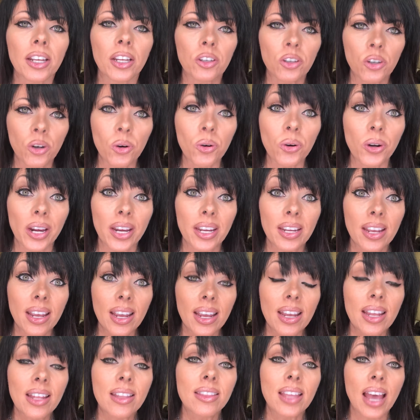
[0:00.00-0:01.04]
ignoring
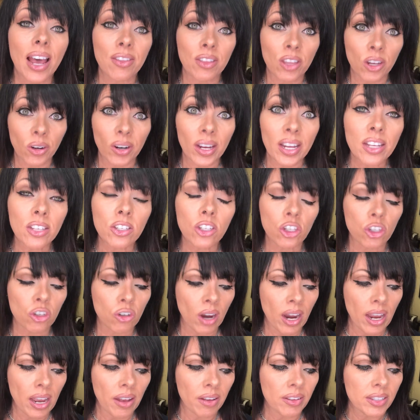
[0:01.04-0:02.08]
that there is
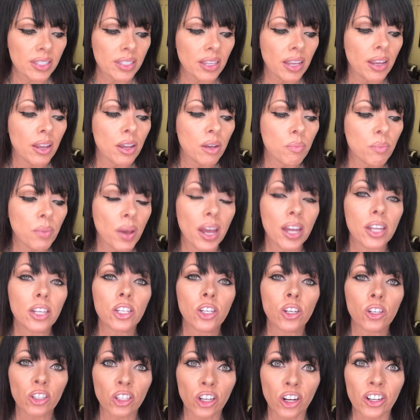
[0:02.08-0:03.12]
stress, but
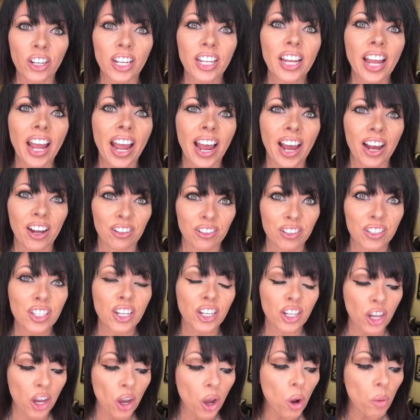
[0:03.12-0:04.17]
you're learning how to
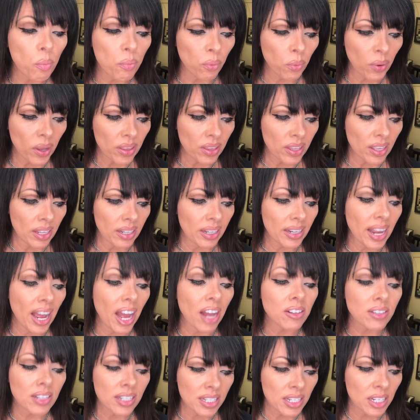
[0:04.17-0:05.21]
cope with it and
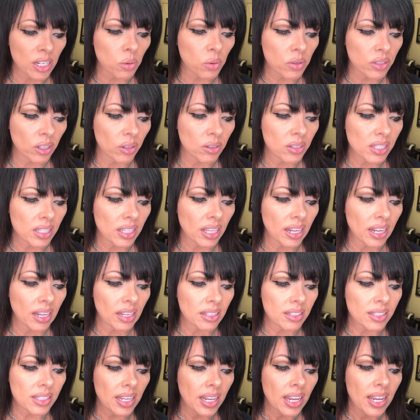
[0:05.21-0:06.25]
how to deal with those
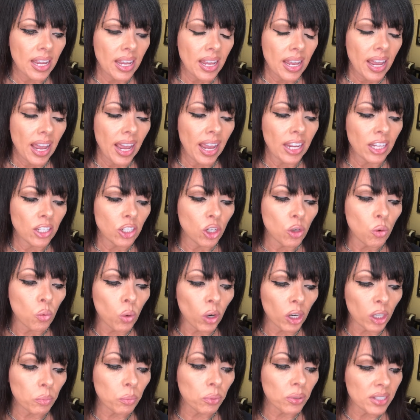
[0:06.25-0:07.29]
things. And you
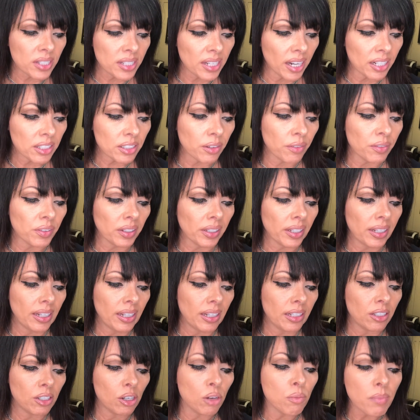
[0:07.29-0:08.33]
work productively
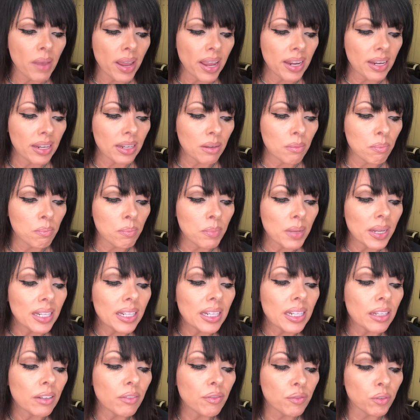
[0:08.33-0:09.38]
and you make
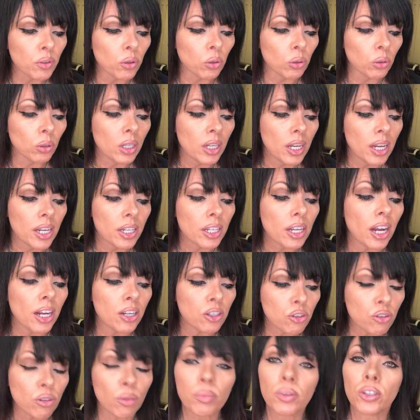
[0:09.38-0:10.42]
meaningful
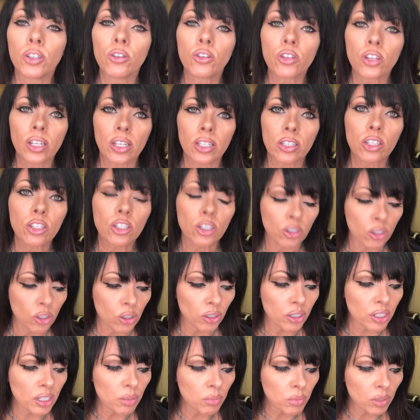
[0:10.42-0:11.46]
contributions to your
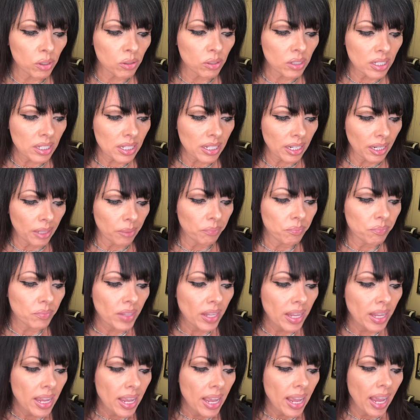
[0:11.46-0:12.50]
community.
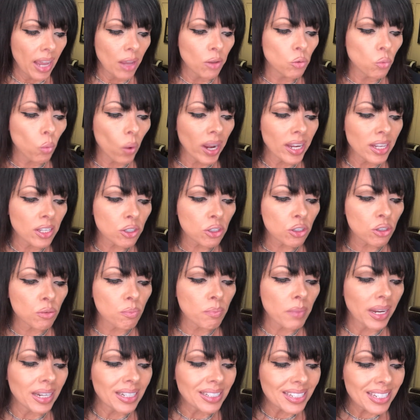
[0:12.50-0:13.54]
And ways to
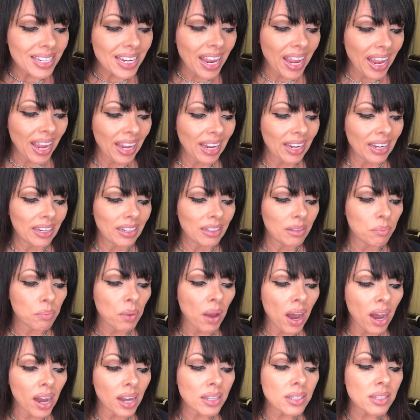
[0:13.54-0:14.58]
maintain
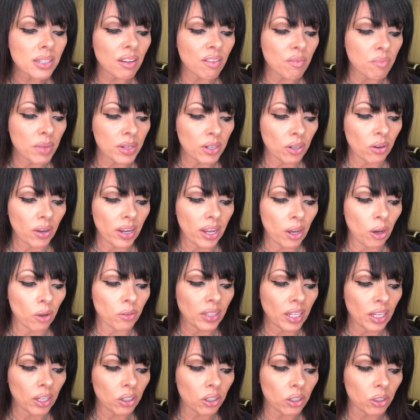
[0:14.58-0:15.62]
positive mental health
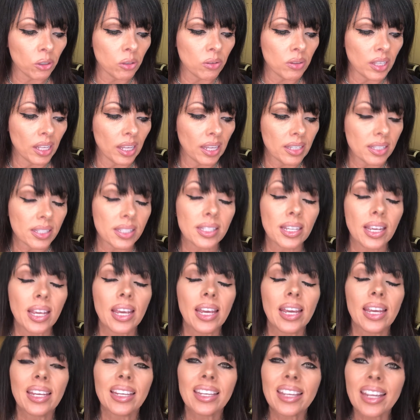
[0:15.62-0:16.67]
include this:
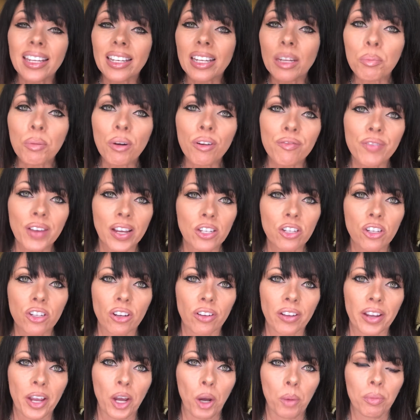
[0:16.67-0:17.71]
getting professional
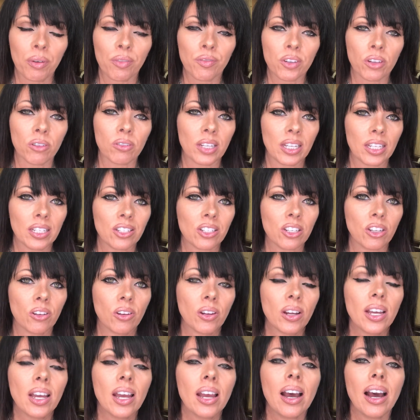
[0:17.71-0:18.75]
help if you need to.
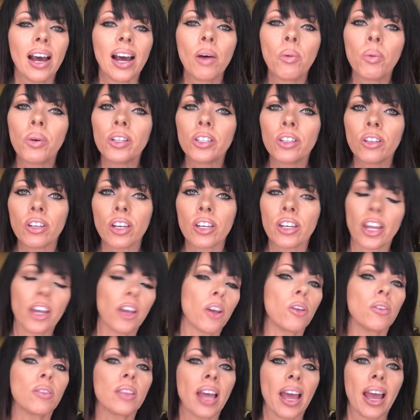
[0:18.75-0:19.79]
I want you to
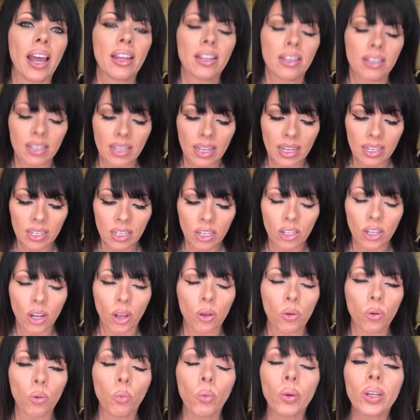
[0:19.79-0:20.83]
know that
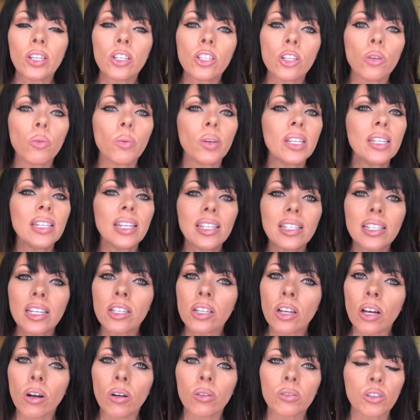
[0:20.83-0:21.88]
we need to
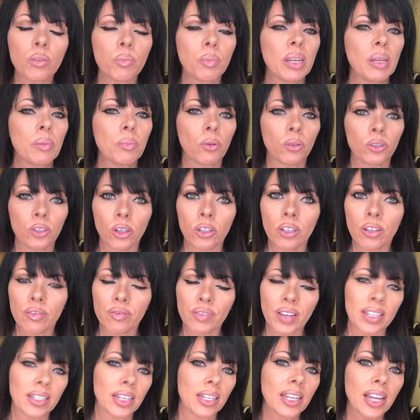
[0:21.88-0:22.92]
talk to people. You can
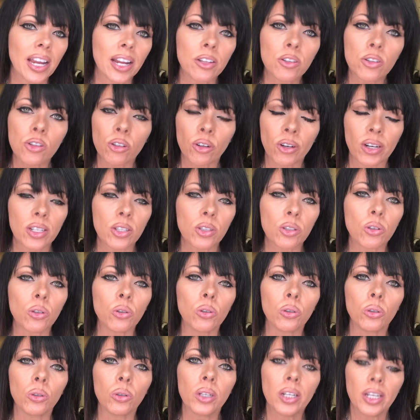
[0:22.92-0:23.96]
find a counselor at
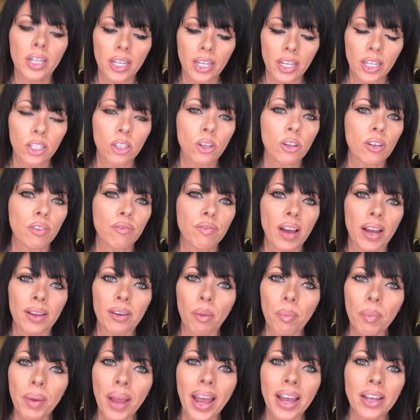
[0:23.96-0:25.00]
school, you can find
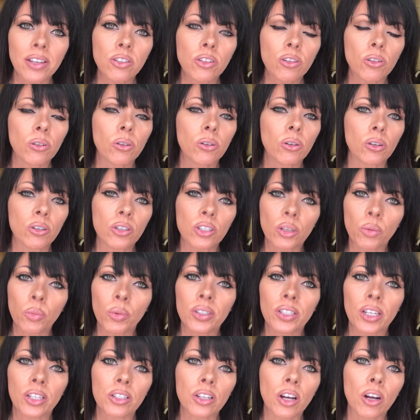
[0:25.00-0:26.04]
a pastor or
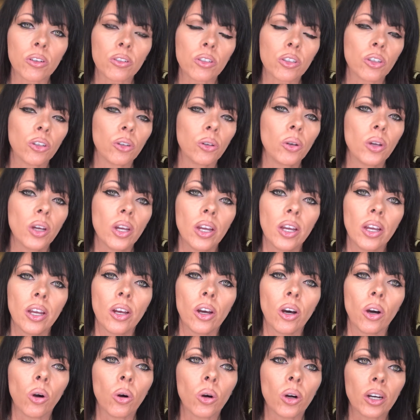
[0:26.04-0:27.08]
someone to talk to,
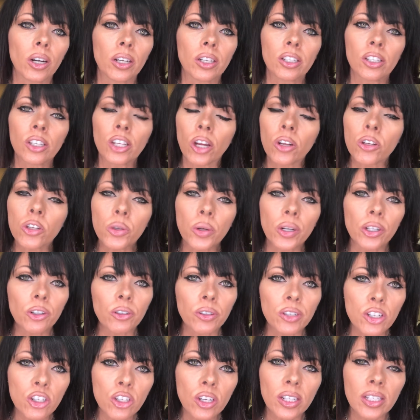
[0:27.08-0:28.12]
or go to a
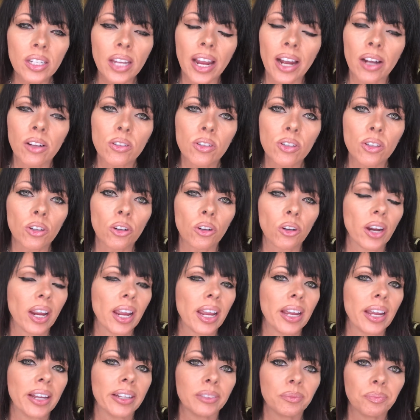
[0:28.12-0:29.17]
Christian counselor
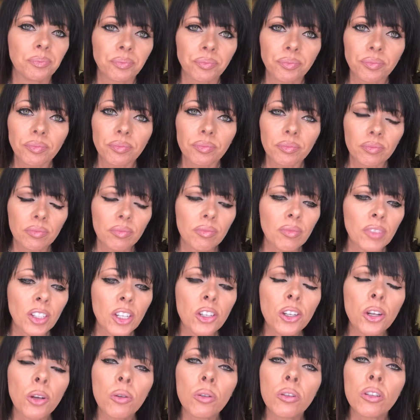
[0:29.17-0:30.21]
and
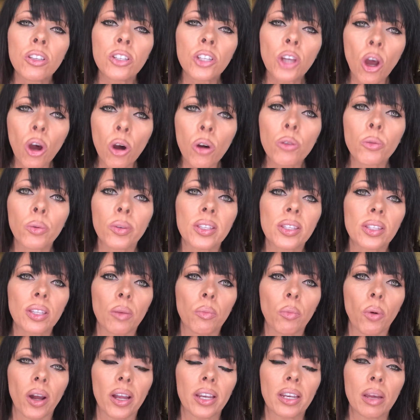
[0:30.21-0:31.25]
talk with
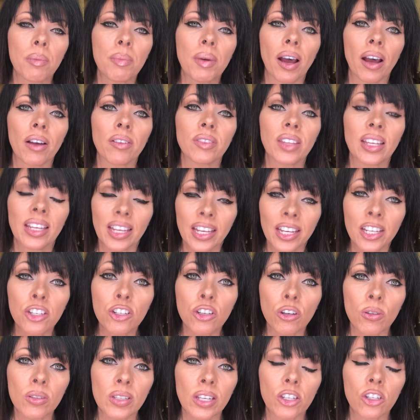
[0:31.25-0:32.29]
someone about the
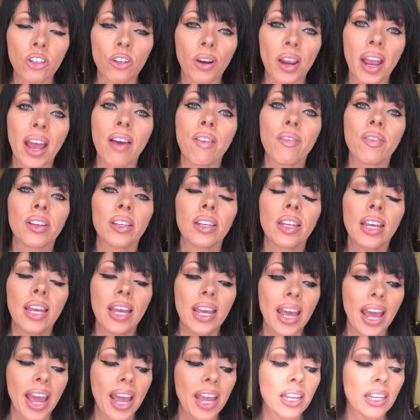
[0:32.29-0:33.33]
issues that you're having.
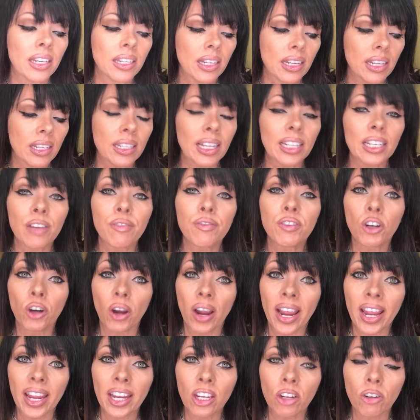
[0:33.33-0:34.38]
And like if you're
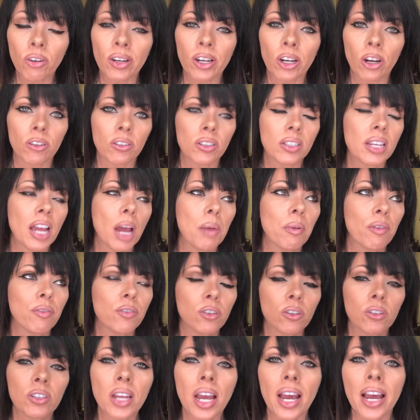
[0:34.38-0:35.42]
angry all the time, if
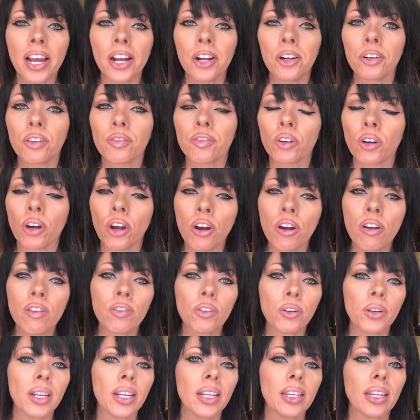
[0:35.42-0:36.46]
you're tired, if you're
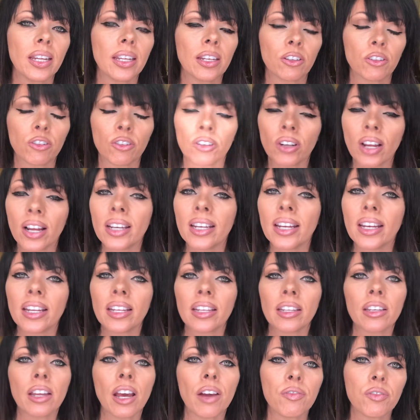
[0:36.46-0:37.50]
overeating and you're not eating
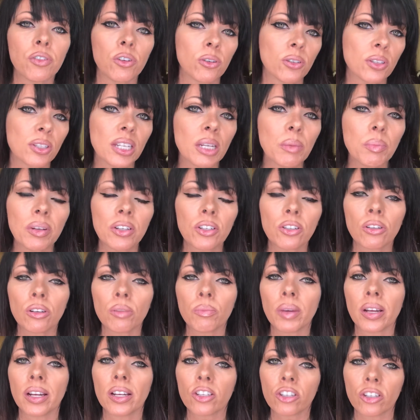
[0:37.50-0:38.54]
enough, or you're sleeping too
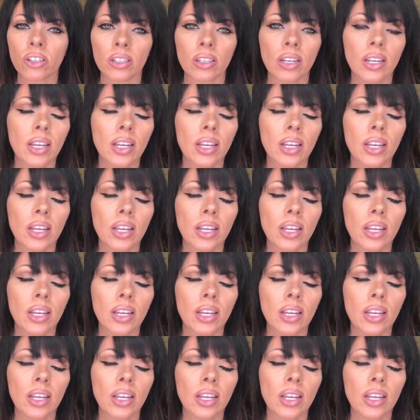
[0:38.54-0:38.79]
much